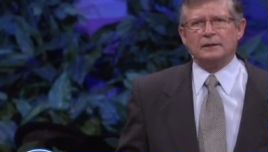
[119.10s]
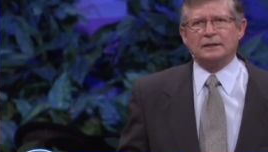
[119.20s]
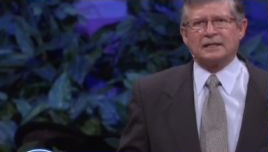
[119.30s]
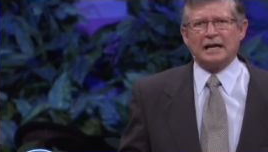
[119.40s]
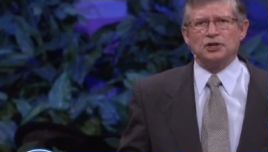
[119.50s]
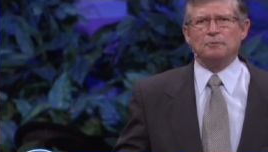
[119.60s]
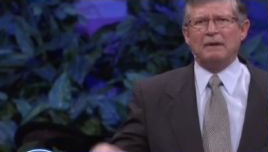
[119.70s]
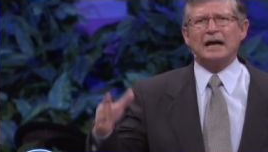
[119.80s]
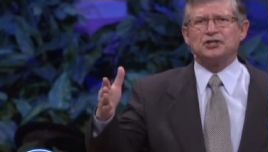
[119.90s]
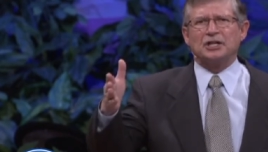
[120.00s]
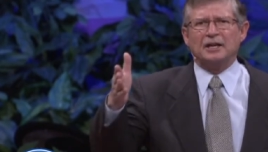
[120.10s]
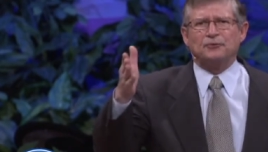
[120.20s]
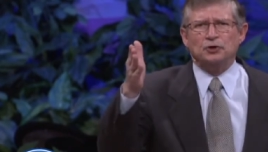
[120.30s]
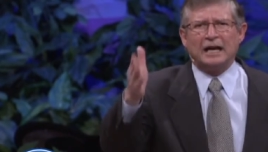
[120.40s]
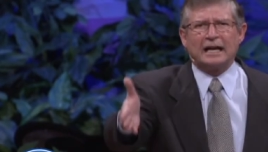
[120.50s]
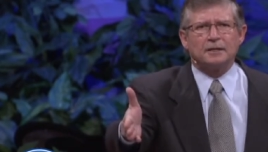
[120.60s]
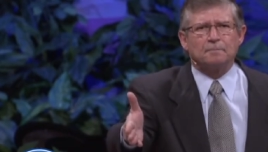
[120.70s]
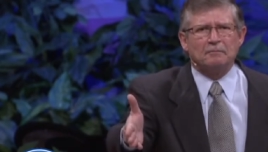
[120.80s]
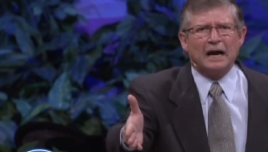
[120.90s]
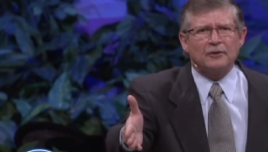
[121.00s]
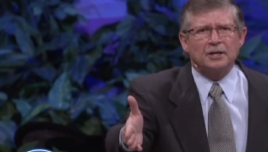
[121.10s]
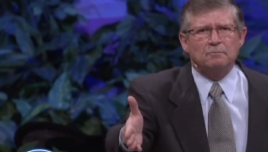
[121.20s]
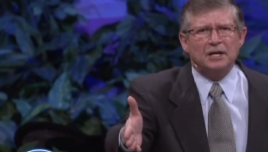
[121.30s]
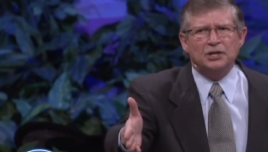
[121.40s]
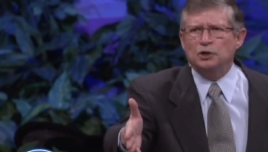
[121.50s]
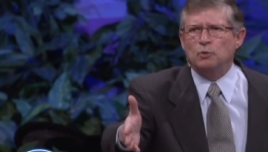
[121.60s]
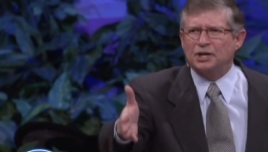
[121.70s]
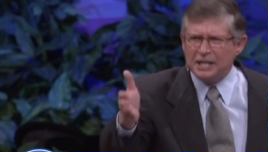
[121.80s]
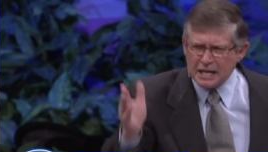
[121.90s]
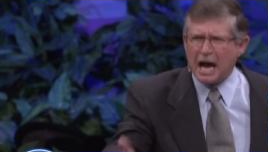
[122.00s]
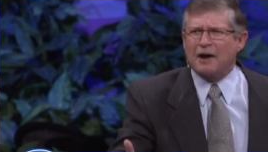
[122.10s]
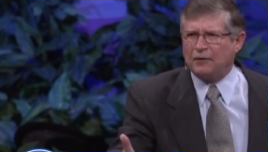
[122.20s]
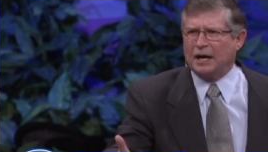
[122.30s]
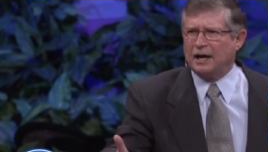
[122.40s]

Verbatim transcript: And can you imagine if you hadn't married me, you would never